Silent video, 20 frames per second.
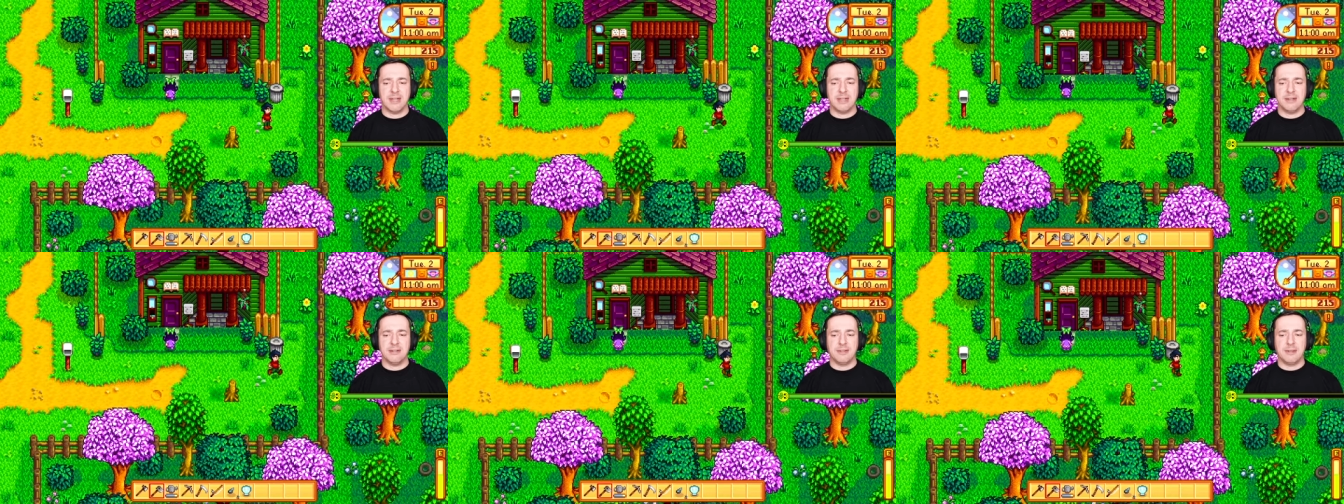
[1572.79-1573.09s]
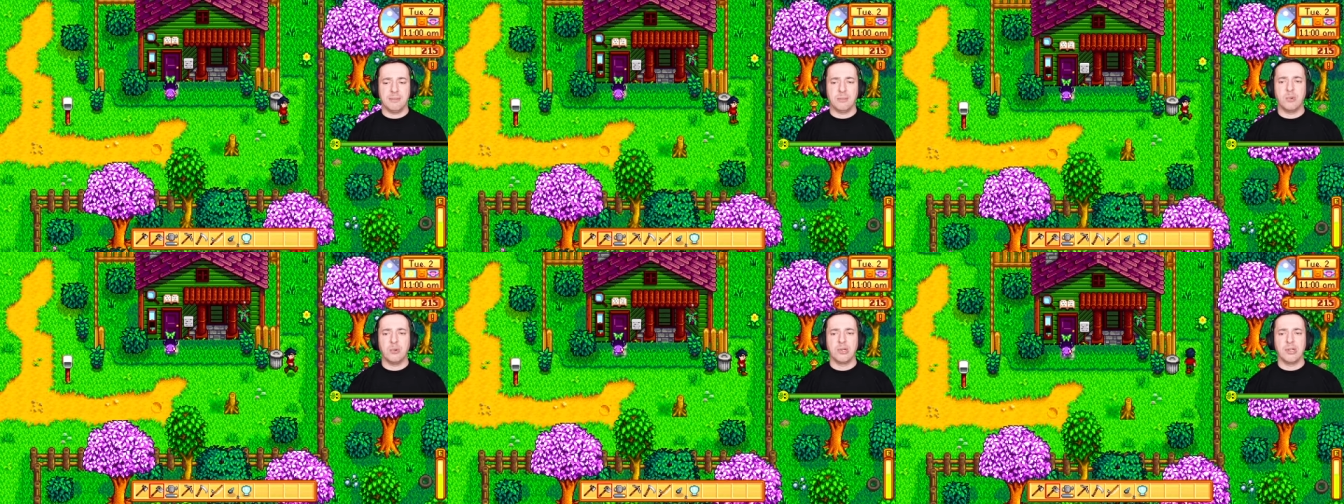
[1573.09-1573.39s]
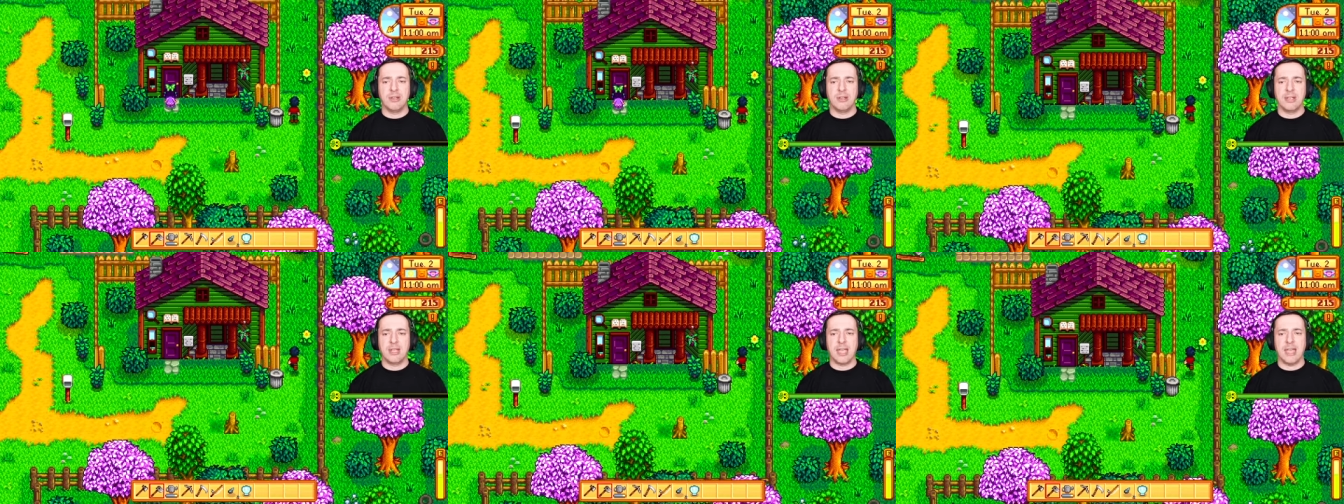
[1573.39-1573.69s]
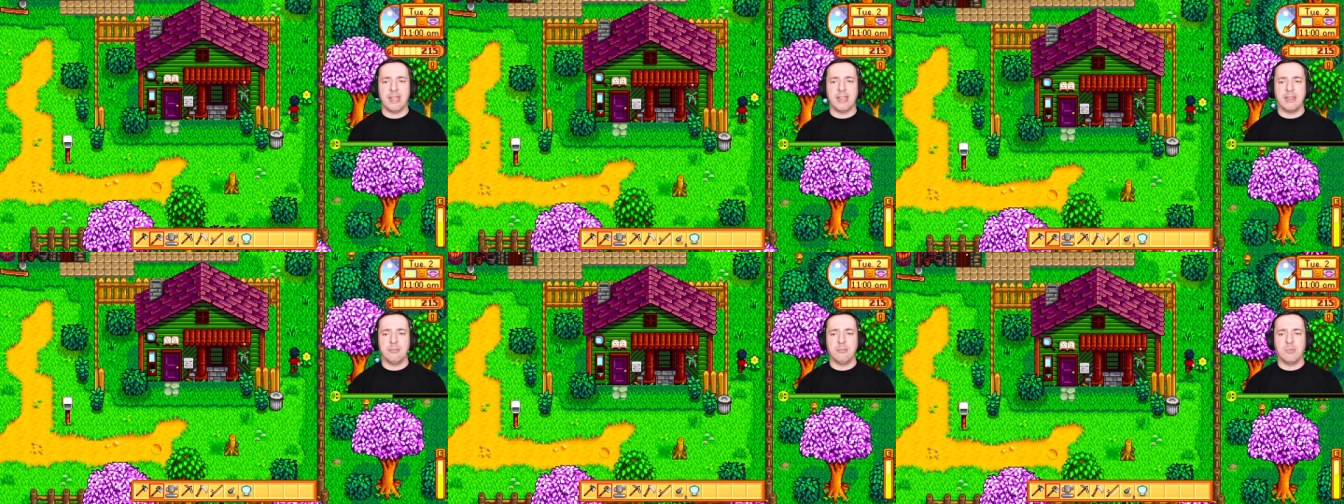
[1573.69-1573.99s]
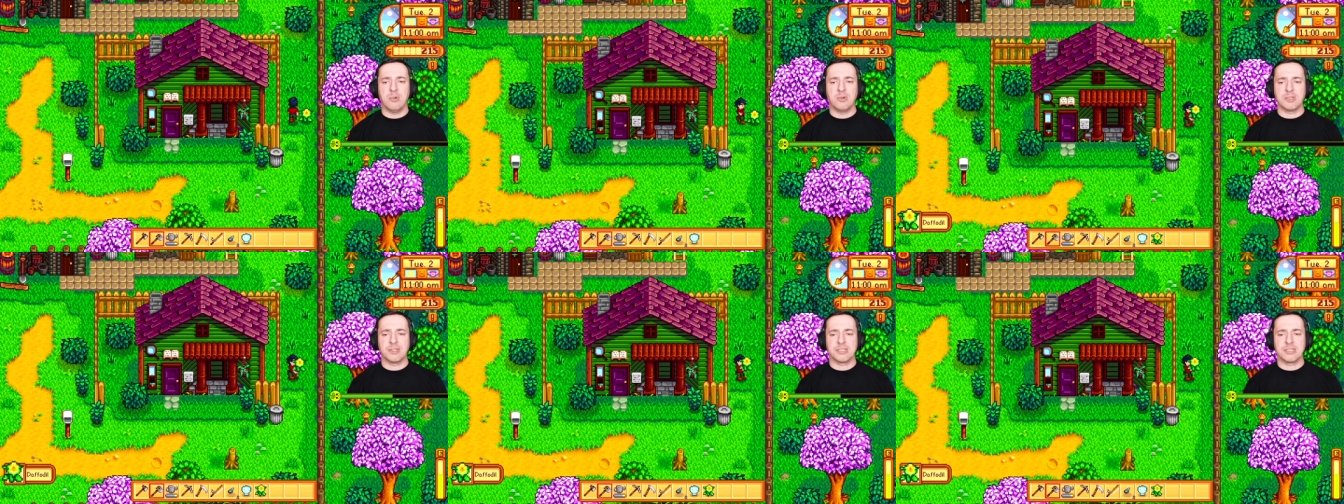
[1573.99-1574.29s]
and the more you get, the
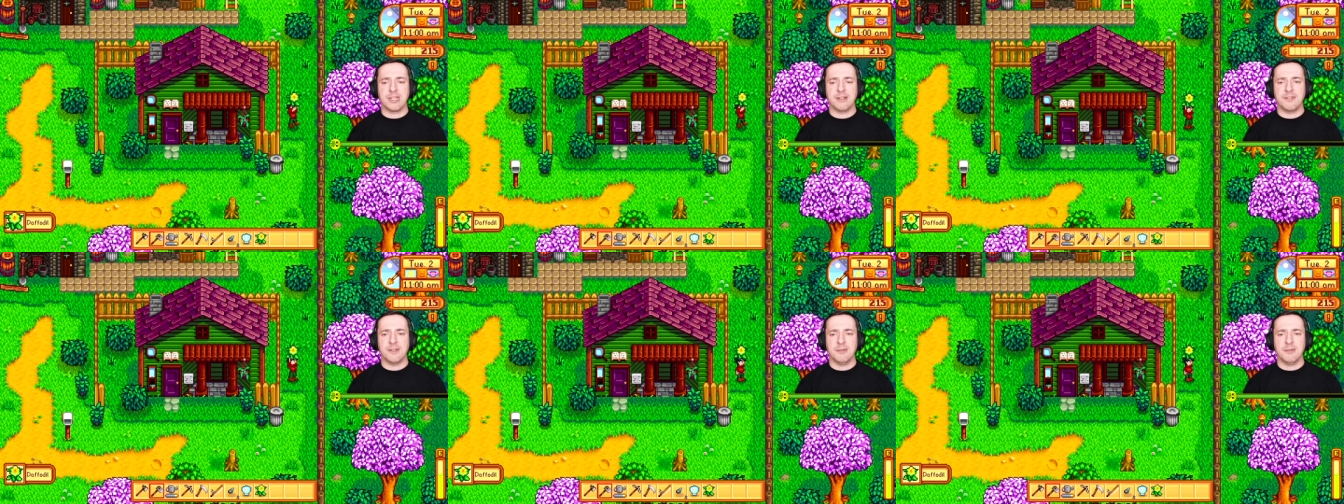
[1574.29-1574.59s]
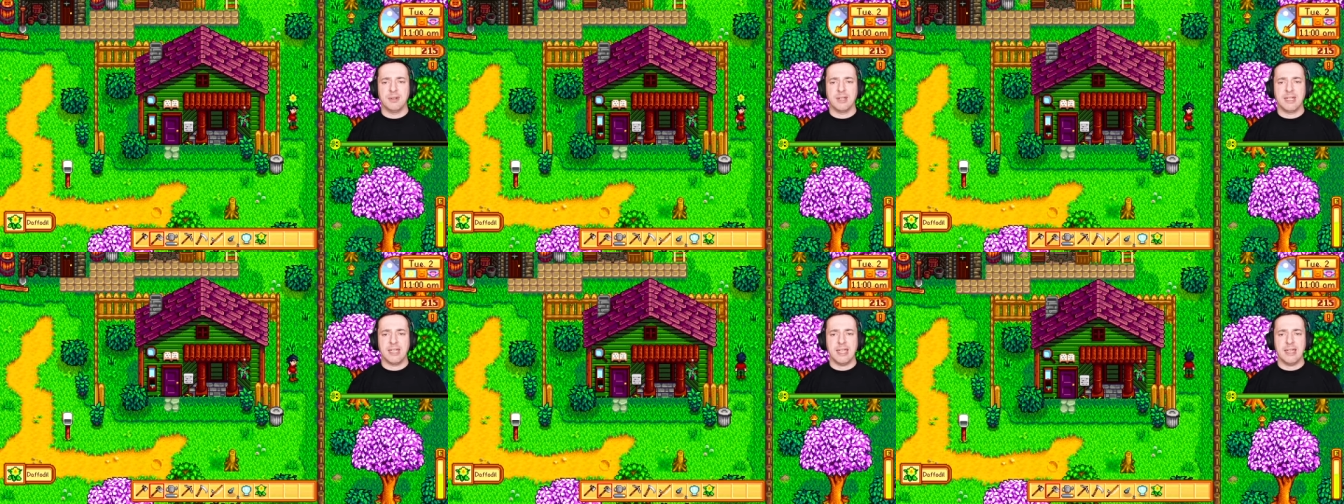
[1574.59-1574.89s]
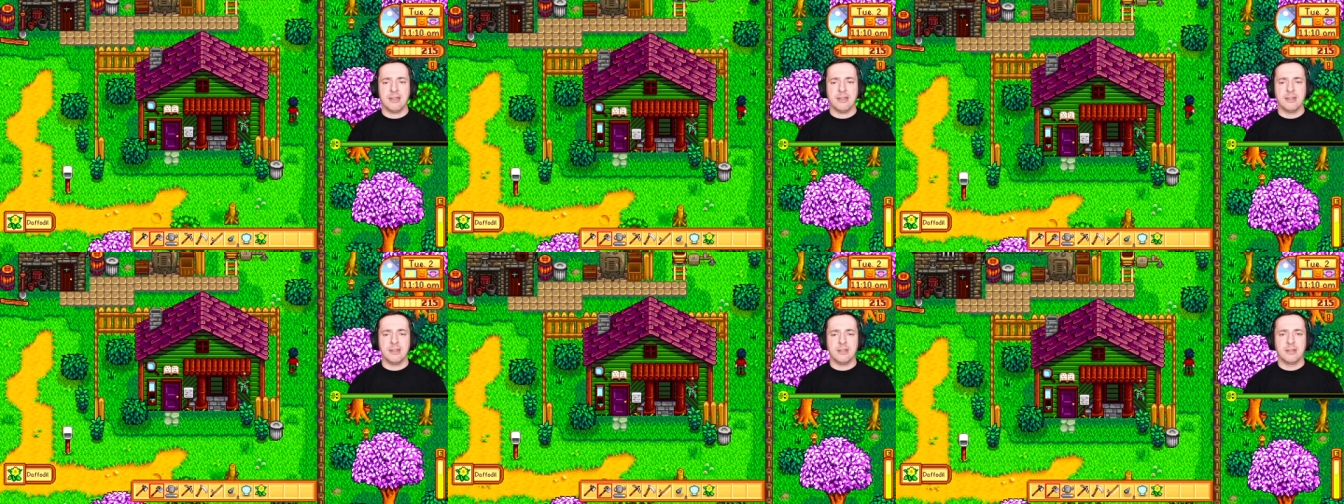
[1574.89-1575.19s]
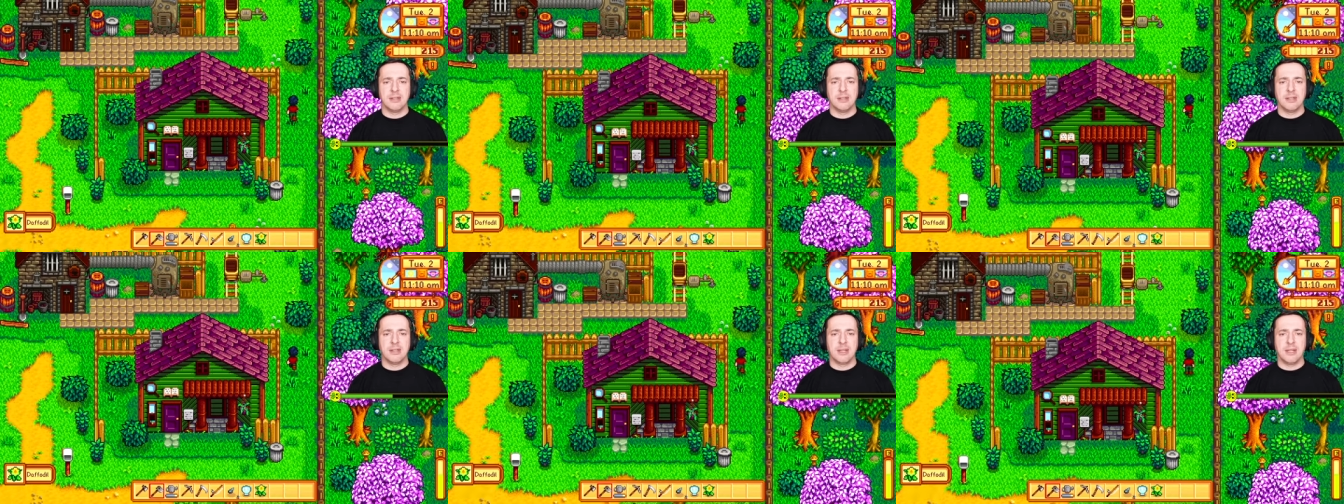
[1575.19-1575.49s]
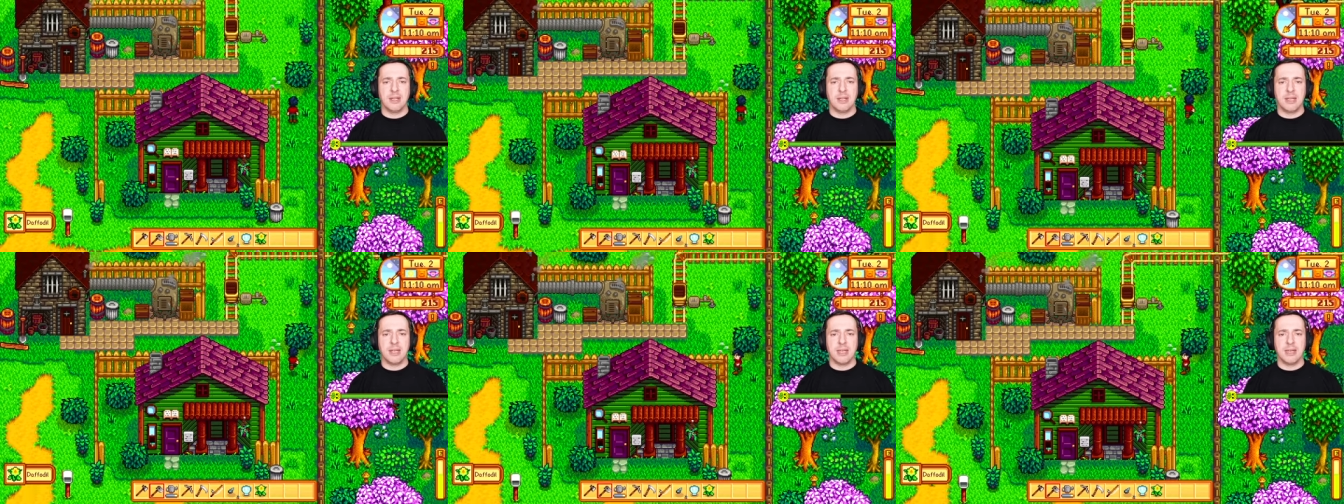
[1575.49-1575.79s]
more stuff you will get.
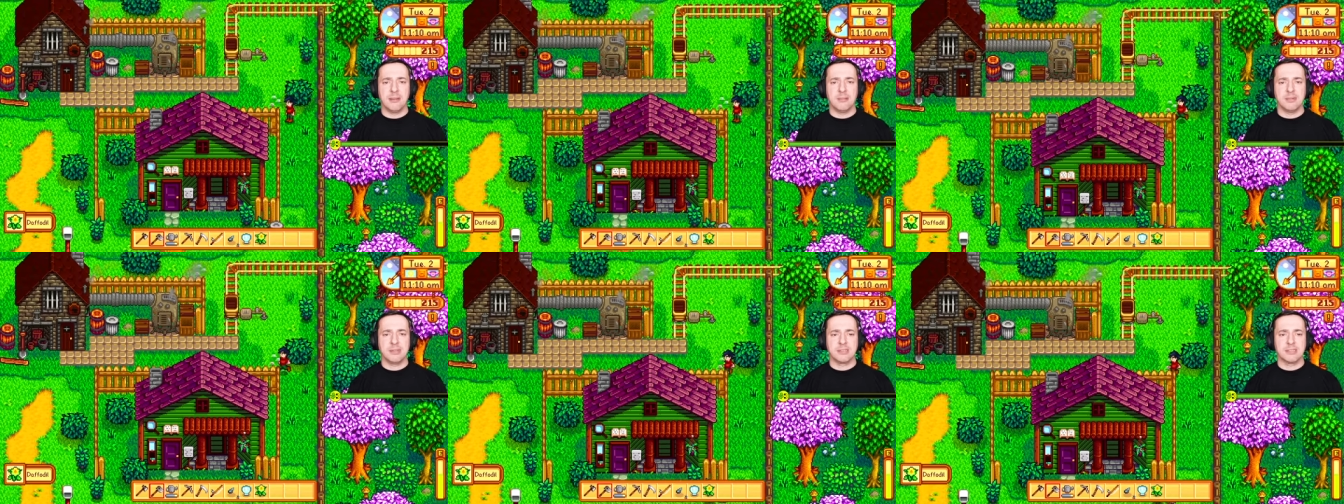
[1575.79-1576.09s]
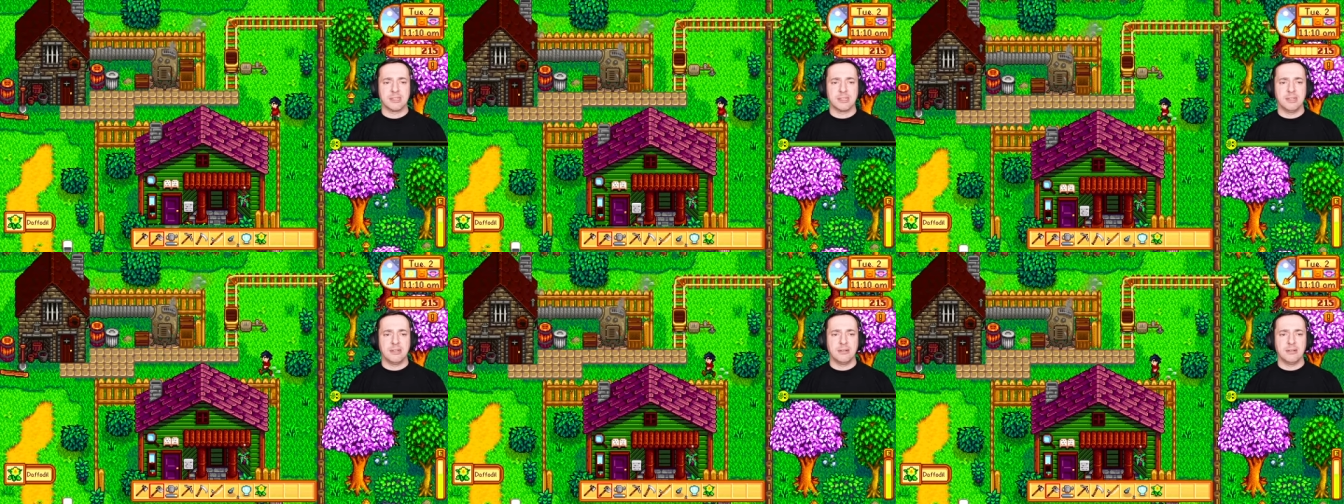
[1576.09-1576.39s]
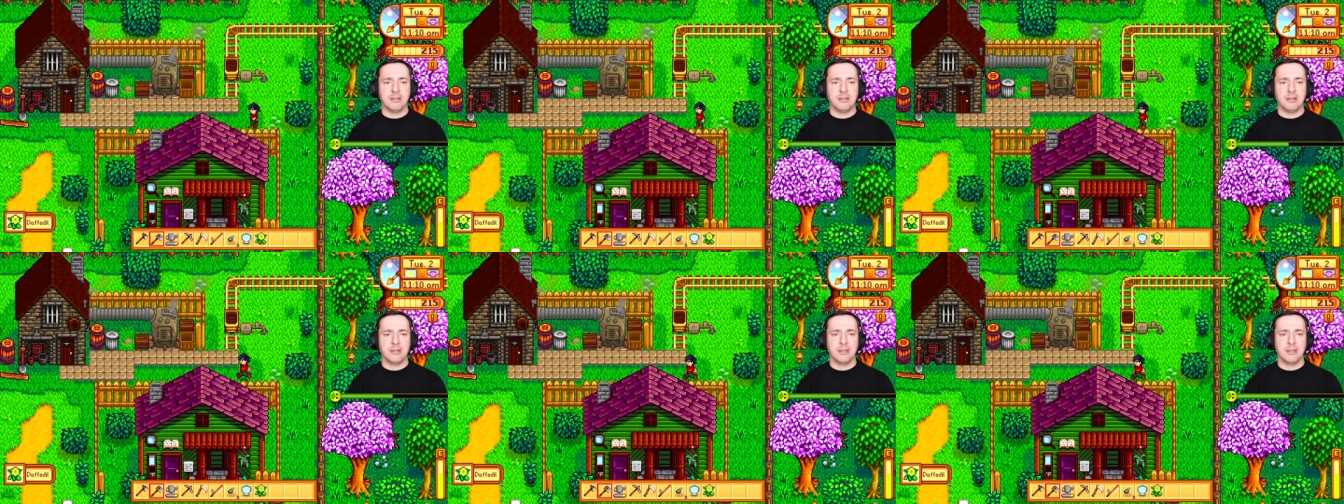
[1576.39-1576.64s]
Um, so